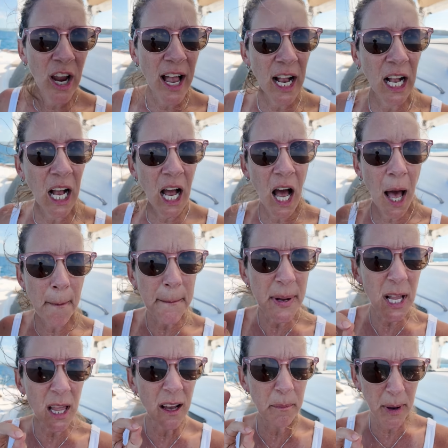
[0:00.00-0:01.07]
a
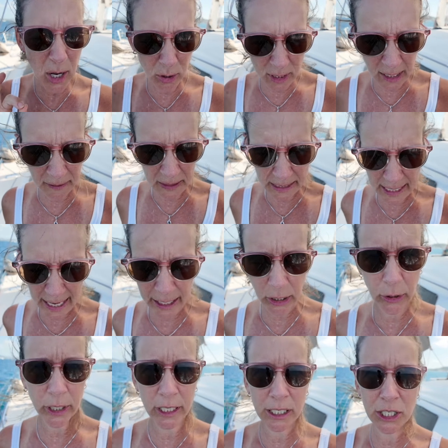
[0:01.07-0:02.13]
couple of boats at this
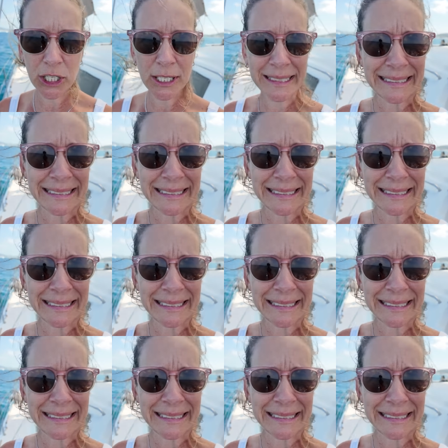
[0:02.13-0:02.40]
anchorage.